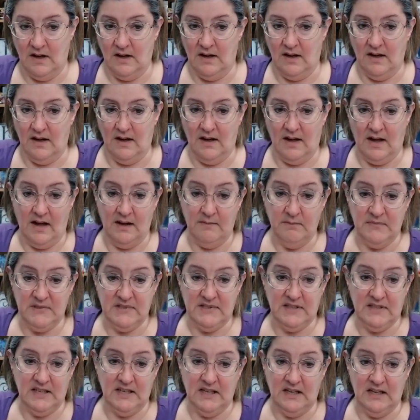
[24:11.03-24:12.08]
I'm
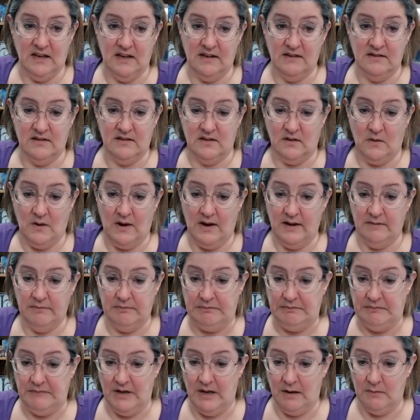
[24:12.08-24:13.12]
seeing us, so
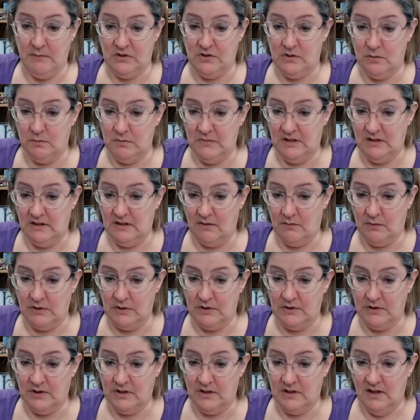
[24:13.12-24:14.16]
I'm assuming that we're
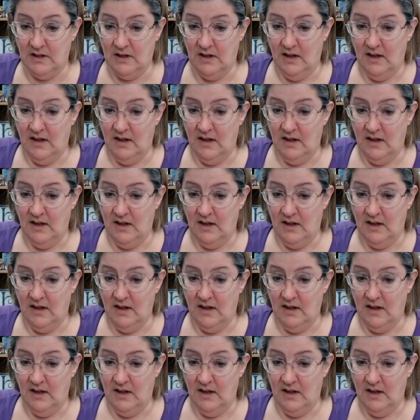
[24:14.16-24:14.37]
good.